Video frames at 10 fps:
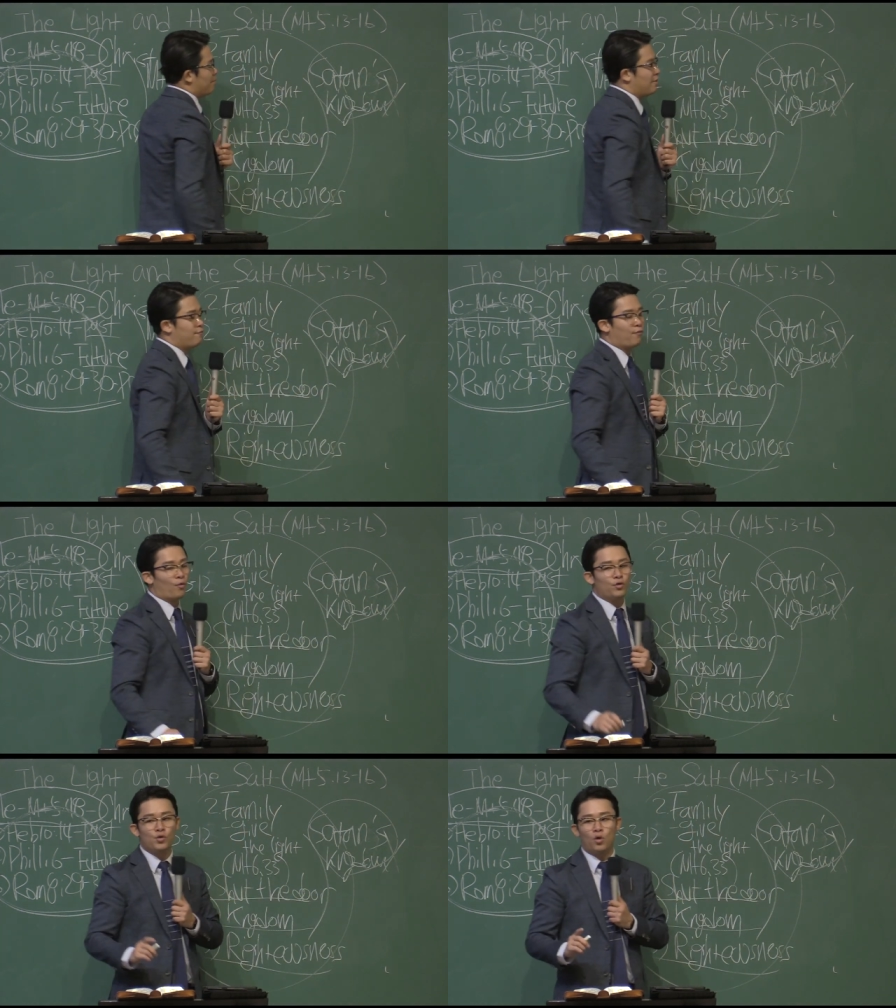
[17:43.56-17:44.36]

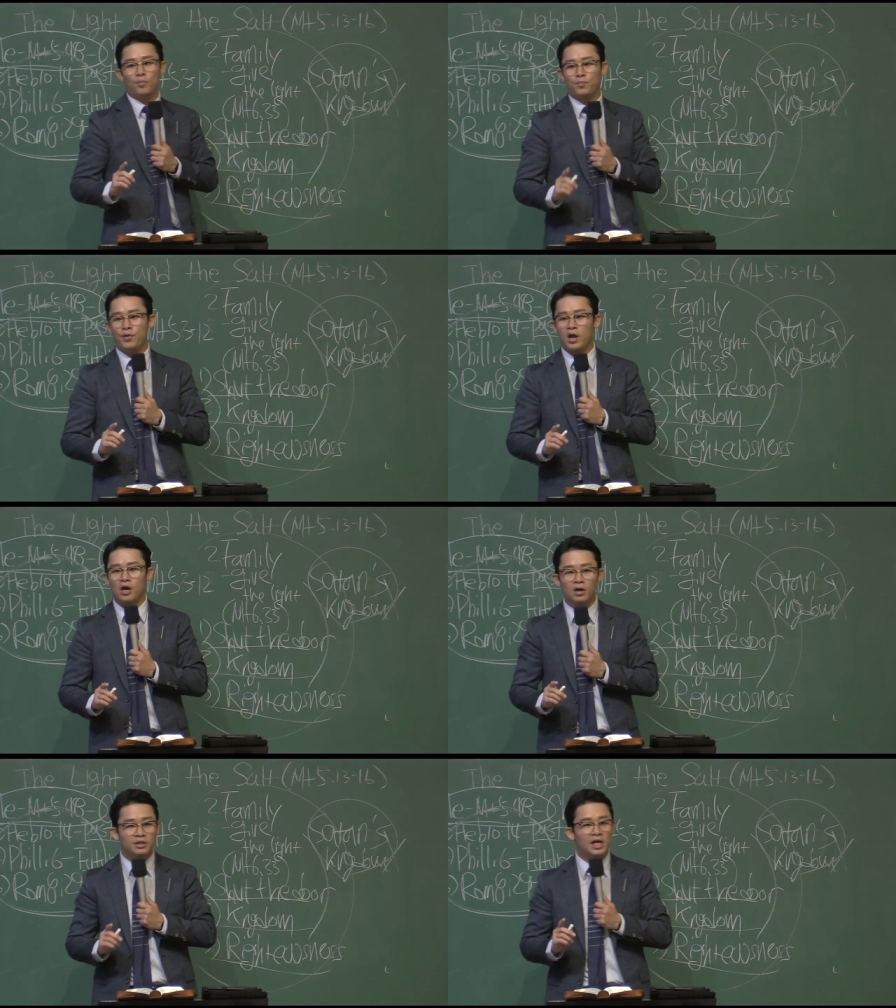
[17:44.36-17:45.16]
before your
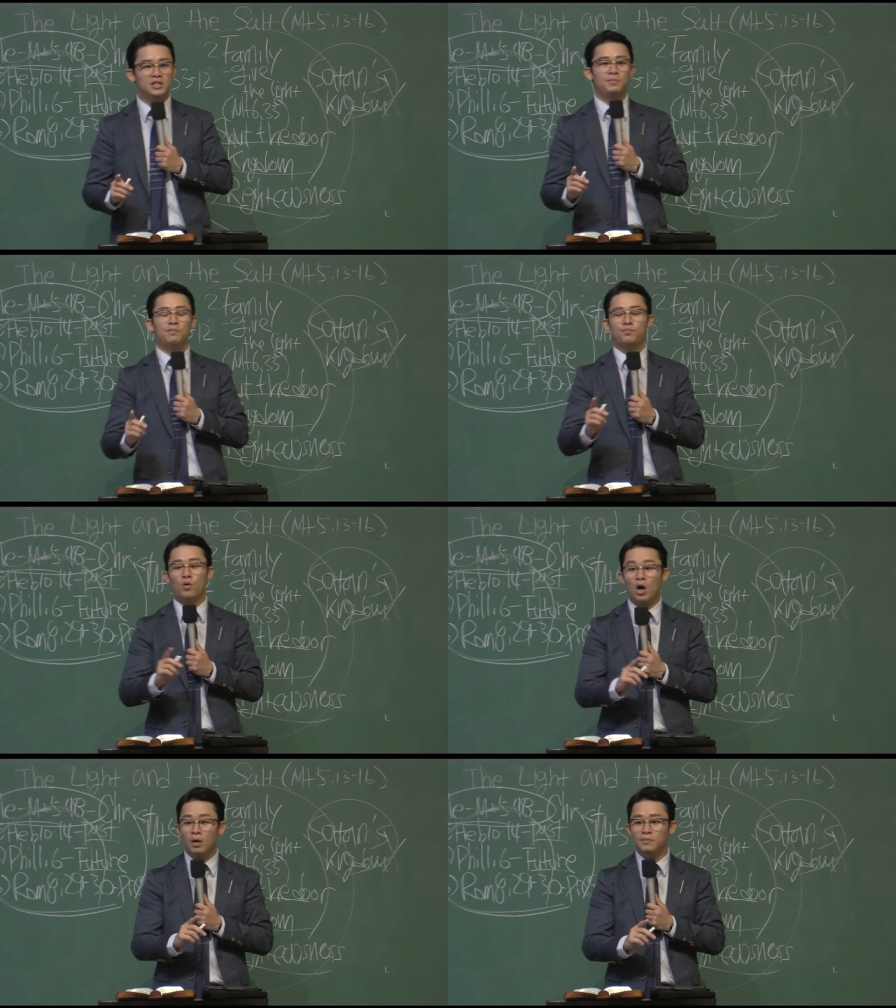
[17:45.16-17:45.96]
prayer. That's been
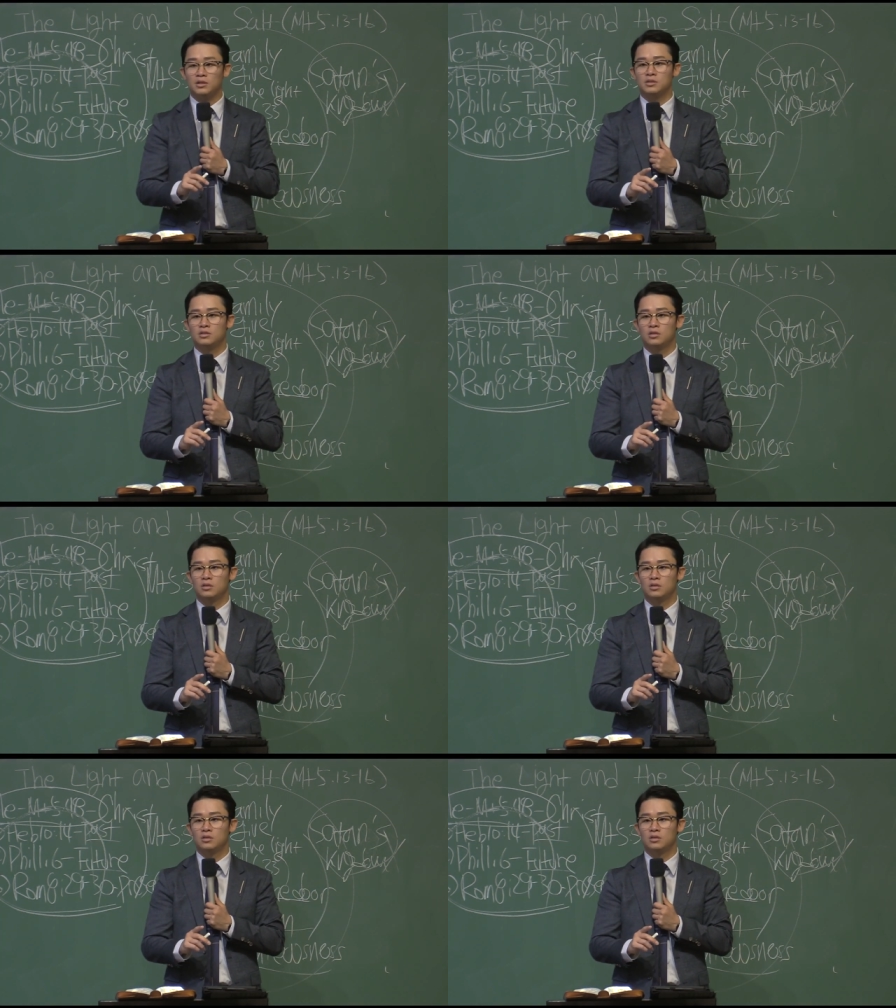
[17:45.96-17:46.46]
promised.